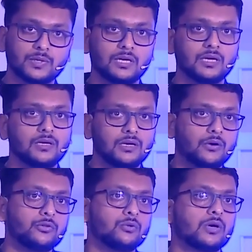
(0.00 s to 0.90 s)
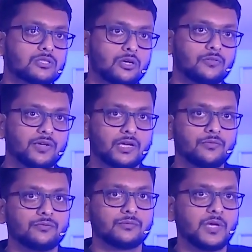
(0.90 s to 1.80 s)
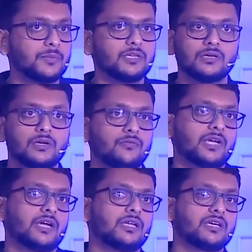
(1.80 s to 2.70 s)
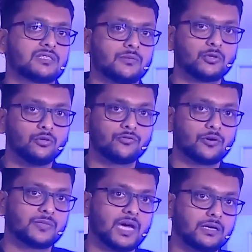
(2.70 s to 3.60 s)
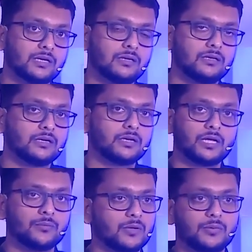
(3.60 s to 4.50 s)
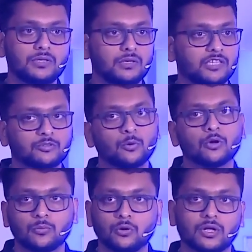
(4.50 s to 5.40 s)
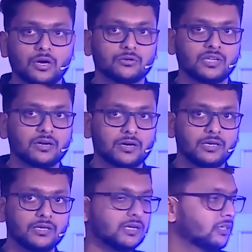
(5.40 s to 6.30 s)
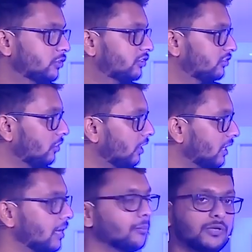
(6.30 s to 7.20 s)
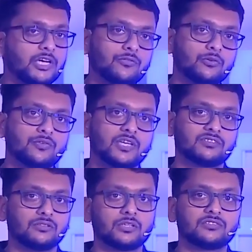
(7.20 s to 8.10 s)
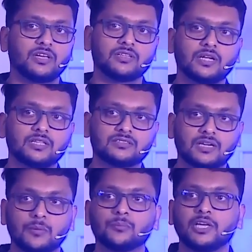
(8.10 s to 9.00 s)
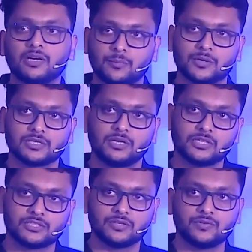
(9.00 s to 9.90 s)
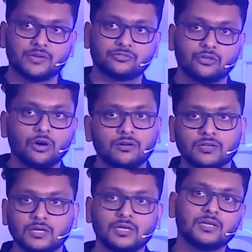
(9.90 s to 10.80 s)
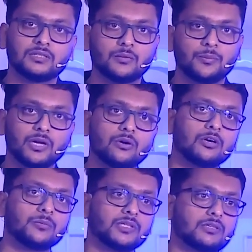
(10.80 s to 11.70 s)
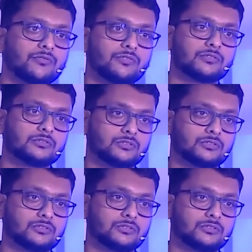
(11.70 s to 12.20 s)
well how you are solving, and maybe we can take some cue from that and learn and maybe explore more around that, right? So it's not a complete view. We are not saying that it's a complete representation. We have solved the big old myth of